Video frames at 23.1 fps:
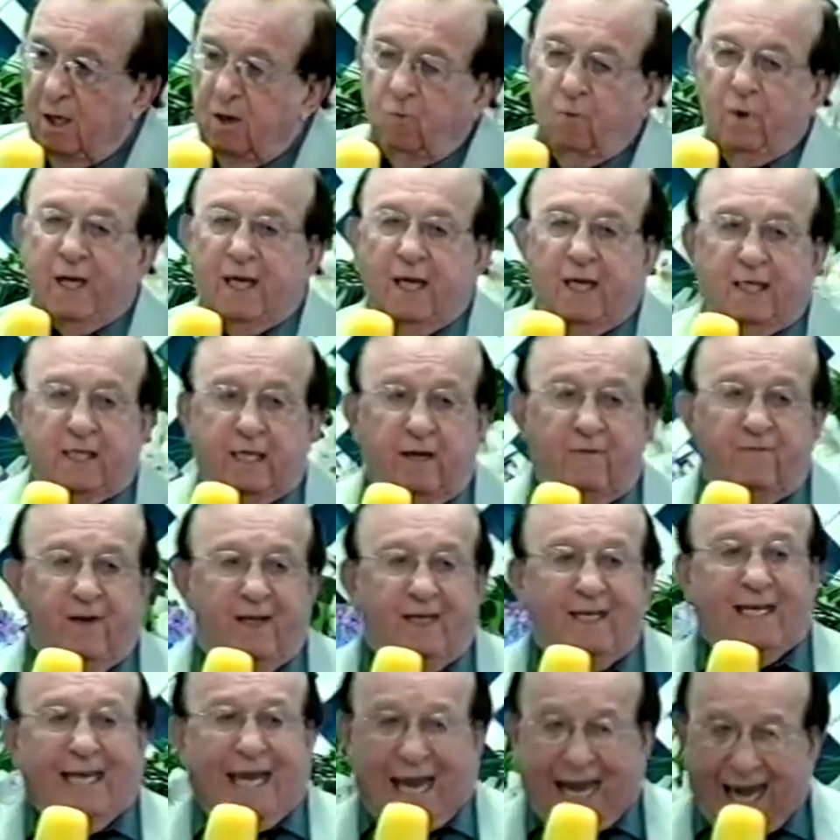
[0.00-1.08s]
we are
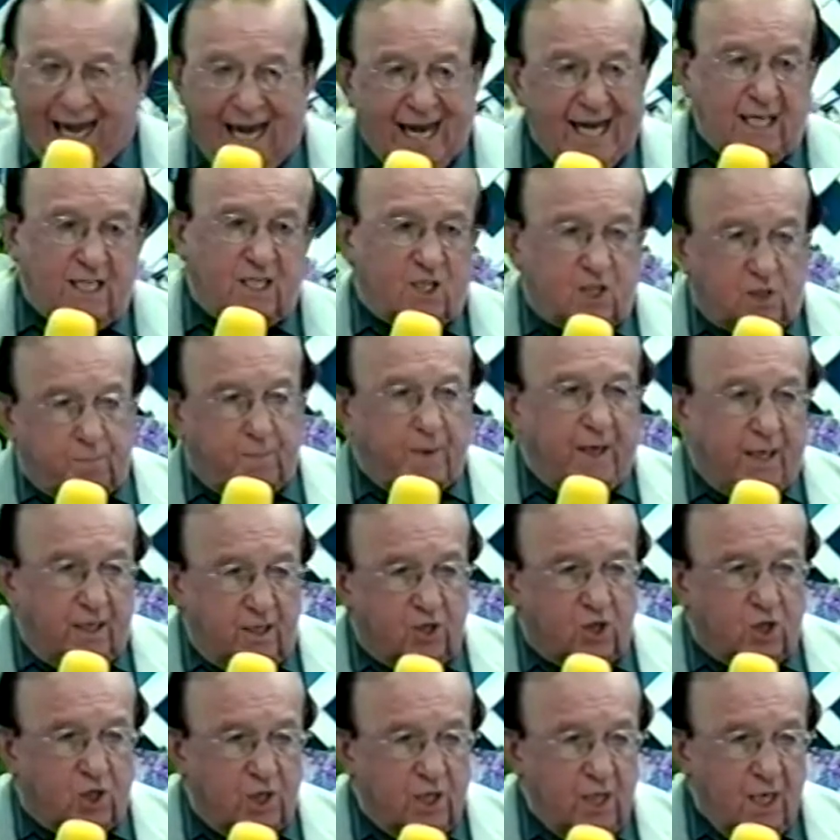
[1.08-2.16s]
giving hate
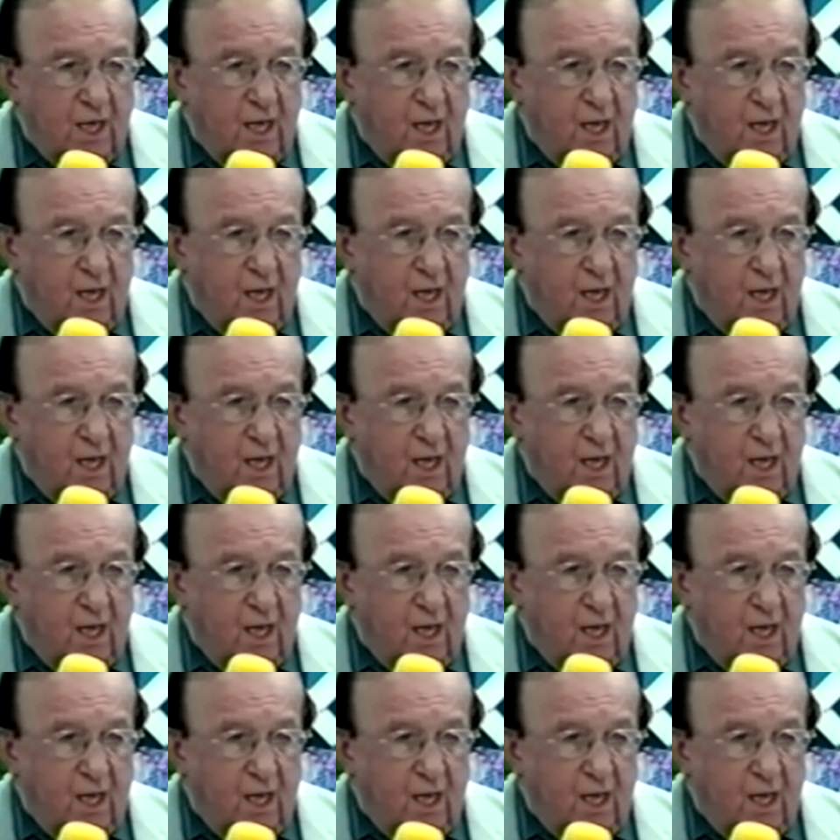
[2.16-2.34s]
speech.